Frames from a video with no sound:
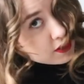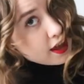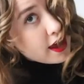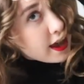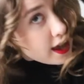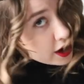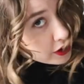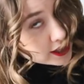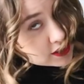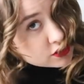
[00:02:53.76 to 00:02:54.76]
the
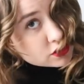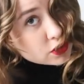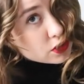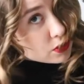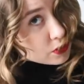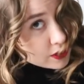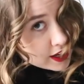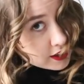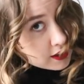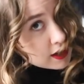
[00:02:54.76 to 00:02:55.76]
hair,
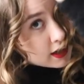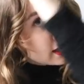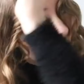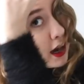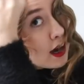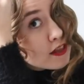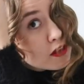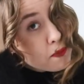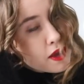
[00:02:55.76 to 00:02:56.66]
excluding other